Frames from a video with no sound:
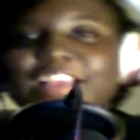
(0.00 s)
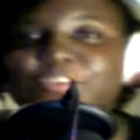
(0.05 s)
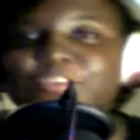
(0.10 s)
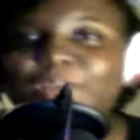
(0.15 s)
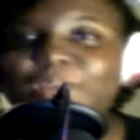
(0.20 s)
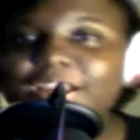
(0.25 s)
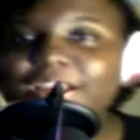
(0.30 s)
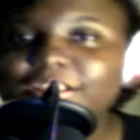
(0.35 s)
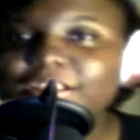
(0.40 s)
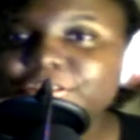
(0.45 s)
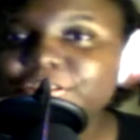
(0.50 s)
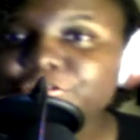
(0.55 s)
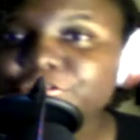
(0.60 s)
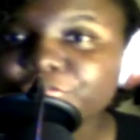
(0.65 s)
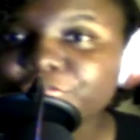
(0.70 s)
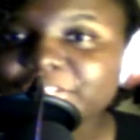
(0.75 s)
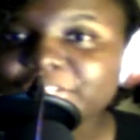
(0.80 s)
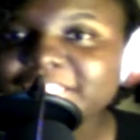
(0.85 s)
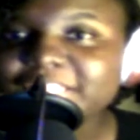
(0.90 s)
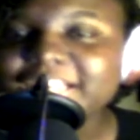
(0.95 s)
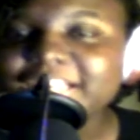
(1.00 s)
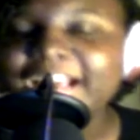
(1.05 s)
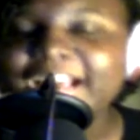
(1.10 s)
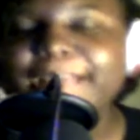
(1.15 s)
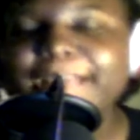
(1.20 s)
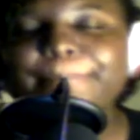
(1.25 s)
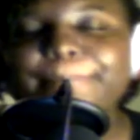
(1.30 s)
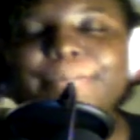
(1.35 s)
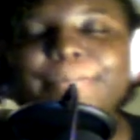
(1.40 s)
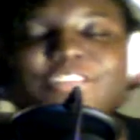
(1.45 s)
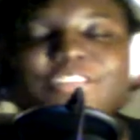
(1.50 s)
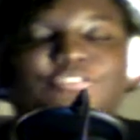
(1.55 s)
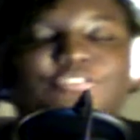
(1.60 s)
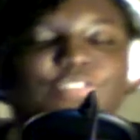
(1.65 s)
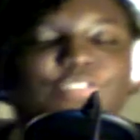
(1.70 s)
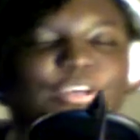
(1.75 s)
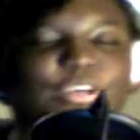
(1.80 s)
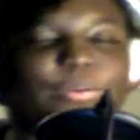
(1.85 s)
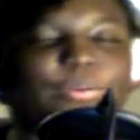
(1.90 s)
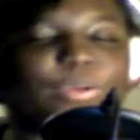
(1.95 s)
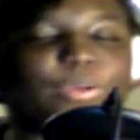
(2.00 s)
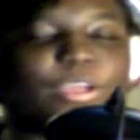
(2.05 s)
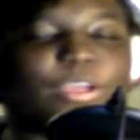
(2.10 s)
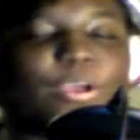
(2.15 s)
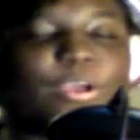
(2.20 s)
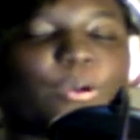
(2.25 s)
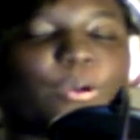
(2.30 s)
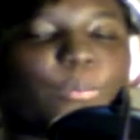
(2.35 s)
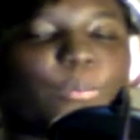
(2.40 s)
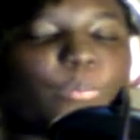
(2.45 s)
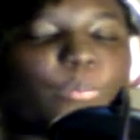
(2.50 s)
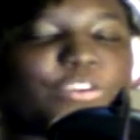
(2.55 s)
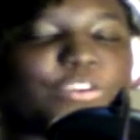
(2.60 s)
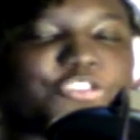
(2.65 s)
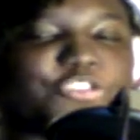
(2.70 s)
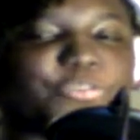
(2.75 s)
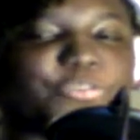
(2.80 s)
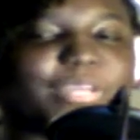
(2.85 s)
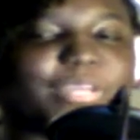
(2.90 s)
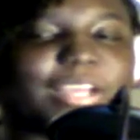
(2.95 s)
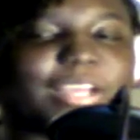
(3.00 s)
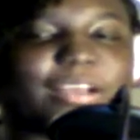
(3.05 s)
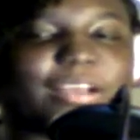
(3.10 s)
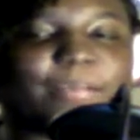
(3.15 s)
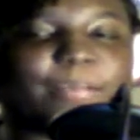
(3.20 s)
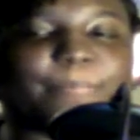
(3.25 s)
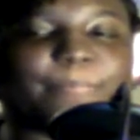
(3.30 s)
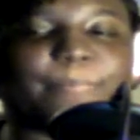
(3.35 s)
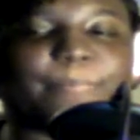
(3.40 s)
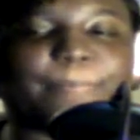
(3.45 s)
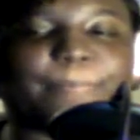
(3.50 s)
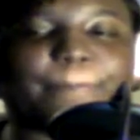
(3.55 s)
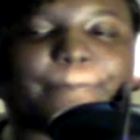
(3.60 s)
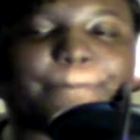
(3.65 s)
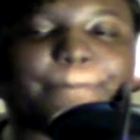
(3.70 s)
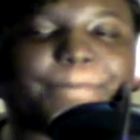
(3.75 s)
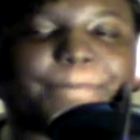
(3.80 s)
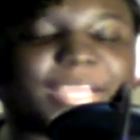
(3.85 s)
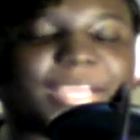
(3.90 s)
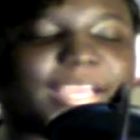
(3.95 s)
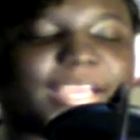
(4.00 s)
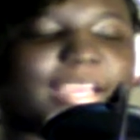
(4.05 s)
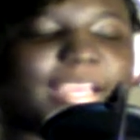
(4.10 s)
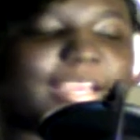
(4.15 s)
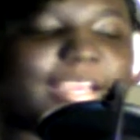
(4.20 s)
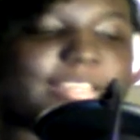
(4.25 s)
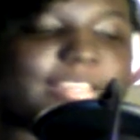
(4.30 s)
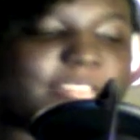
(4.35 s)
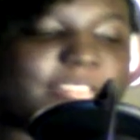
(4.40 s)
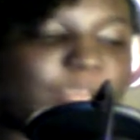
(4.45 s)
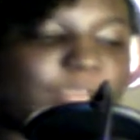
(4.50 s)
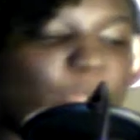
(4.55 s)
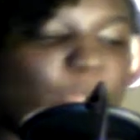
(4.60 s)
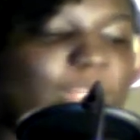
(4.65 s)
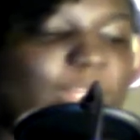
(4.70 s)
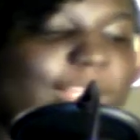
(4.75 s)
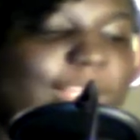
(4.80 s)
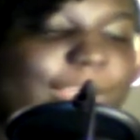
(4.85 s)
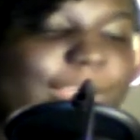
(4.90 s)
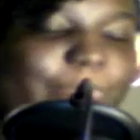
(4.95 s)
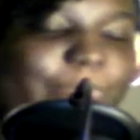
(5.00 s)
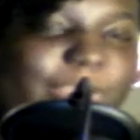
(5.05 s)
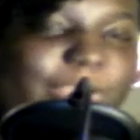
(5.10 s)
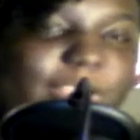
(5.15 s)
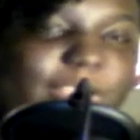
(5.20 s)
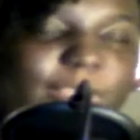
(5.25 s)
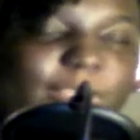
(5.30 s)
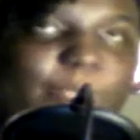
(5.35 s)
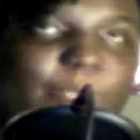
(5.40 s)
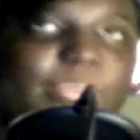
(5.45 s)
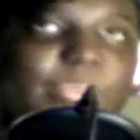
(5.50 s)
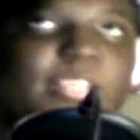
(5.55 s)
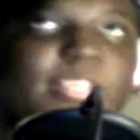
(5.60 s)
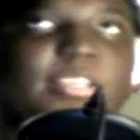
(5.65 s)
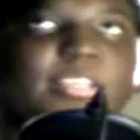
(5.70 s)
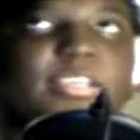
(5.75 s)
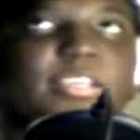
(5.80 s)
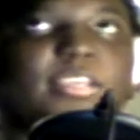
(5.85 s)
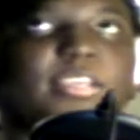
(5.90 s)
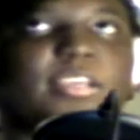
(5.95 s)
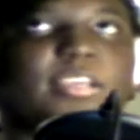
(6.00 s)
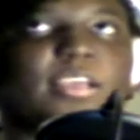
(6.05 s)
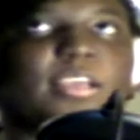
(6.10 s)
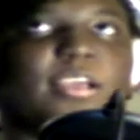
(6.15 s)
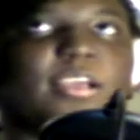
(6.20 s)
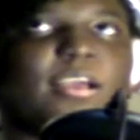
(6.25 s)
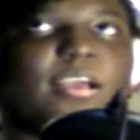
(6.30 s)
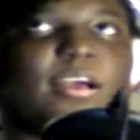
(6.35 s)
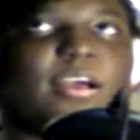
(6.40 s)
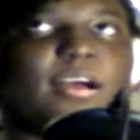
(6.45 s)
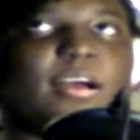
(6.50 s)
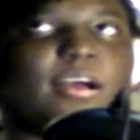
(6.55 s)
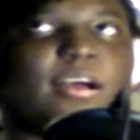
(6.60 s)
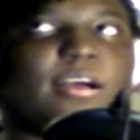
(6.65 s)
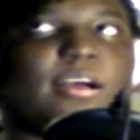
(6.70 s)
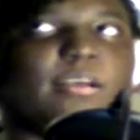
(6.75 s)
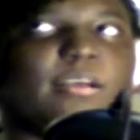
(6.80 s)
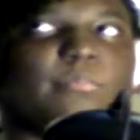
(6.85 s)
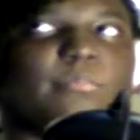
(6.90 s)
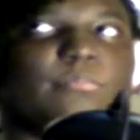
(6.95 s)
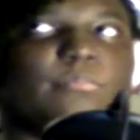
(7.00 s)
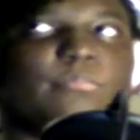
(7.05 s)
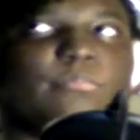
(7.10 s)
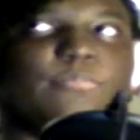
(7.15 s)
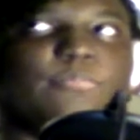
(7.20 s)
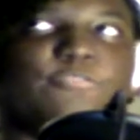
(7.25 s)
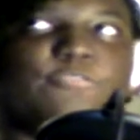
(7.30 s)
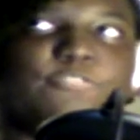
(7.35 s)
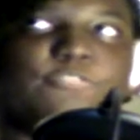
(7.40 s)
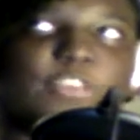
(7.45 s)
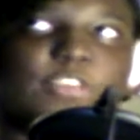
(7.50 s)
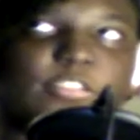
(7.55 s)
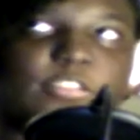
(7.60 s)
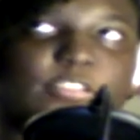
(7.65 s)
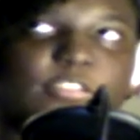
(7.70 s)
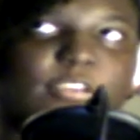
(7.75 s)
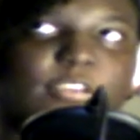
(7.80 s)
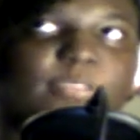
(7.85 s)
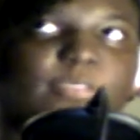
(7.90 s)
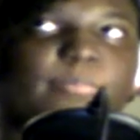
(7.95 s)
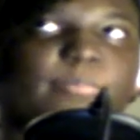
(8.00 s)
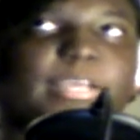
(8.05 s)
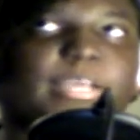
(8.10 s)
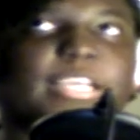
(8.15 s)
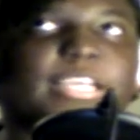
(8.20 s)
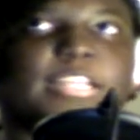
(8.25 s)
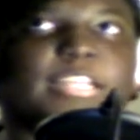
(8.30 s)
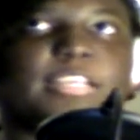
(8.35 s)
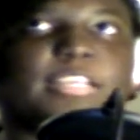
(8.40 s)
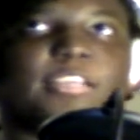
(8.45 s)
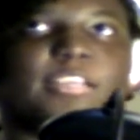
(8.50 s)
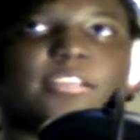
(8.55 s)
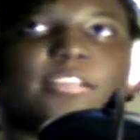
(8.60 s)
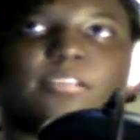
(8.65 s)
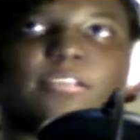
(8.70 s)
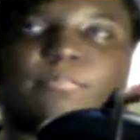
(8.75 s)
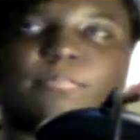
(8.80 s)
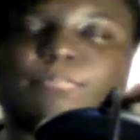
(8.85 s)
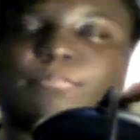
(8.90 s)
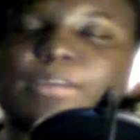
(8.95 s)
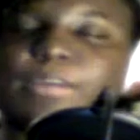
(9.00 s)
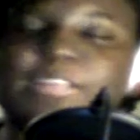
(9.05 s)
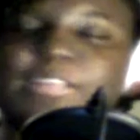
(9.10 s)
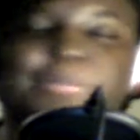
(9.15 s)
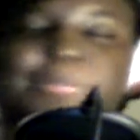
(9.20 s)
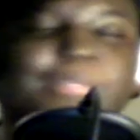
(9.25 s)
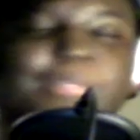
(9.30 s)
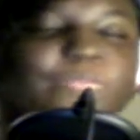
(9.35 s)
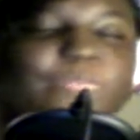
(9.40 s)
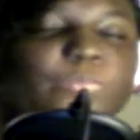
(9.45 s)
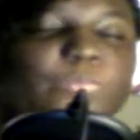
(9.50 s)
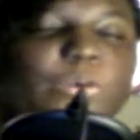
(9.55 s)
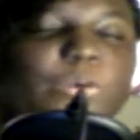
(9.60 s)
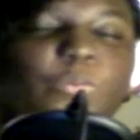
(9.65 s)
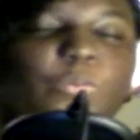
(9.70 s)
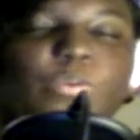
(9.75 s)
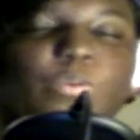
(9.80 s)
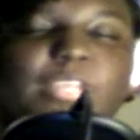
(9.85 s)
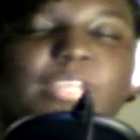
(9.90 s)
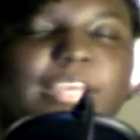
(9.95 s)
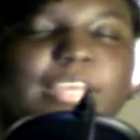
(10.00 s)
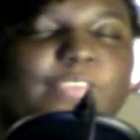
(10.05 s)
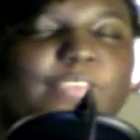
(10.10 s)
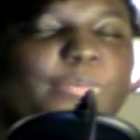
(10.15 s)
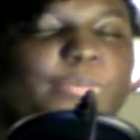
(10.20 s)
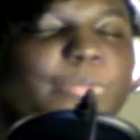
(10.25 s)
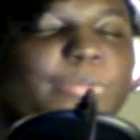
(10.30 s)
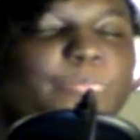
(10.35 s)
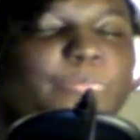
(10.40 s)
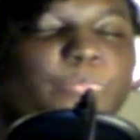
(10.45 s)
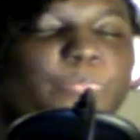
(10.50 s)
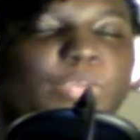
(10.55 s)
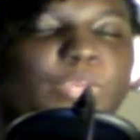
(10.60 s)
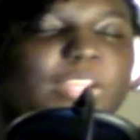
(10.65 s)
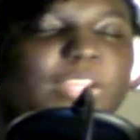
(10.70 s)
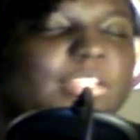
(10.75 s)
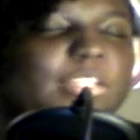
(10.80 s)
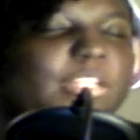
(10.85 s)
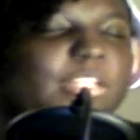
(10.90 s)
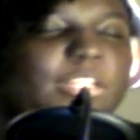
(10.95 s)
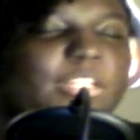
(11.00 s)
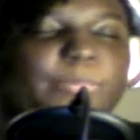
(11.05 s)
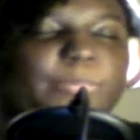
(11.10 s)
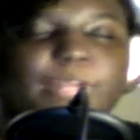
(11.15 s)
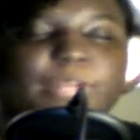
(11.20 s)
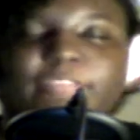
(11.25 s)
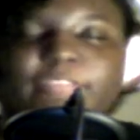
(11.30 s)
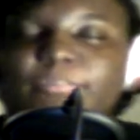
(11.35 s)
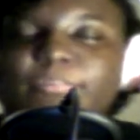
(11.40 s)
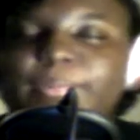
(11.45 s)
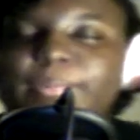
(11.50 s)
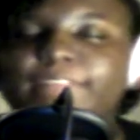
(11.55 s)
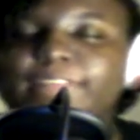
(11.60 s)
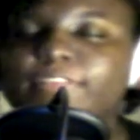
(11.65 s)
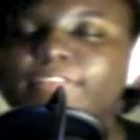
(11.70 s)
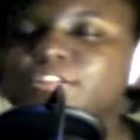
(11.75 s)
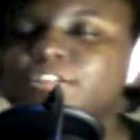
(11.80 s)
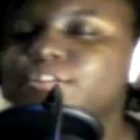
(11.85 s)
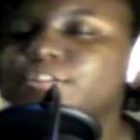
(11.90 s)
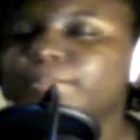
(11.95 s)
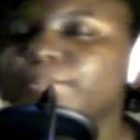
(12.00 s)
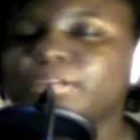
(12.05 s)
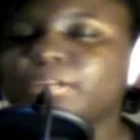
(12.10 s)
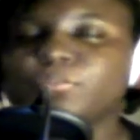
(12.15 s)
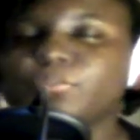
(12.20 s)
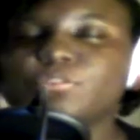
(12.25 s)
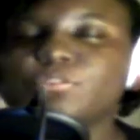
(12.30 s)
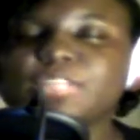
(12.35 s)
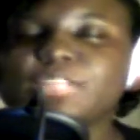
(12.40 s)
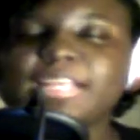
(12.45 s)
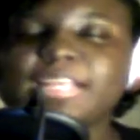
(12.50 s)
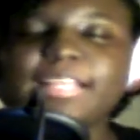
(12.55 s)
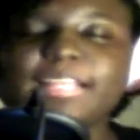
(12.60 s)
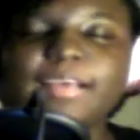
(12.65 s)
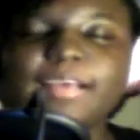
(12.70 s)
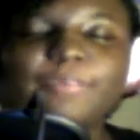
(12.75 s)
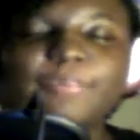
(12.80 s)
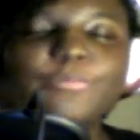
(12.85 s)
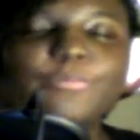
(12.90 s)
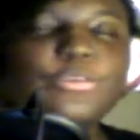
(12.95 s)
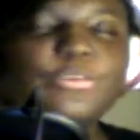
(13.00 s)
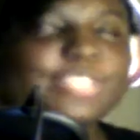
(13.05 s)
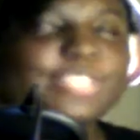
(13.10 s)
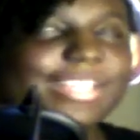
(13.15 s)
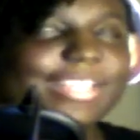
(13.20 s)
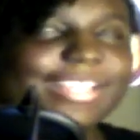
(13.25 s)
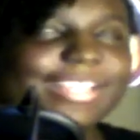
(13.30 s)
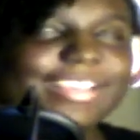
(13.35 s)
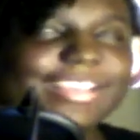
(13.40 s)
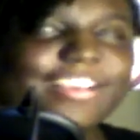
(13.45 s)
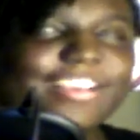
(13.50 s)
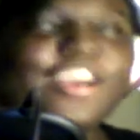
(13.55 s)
got all this free time, but you know, once you become big as someone like Peaky Peaky, Fontaine Maiden, possibly even Rondo. Well, yeah, we can literally put everybody. Fontaine Maiden, Rosalia,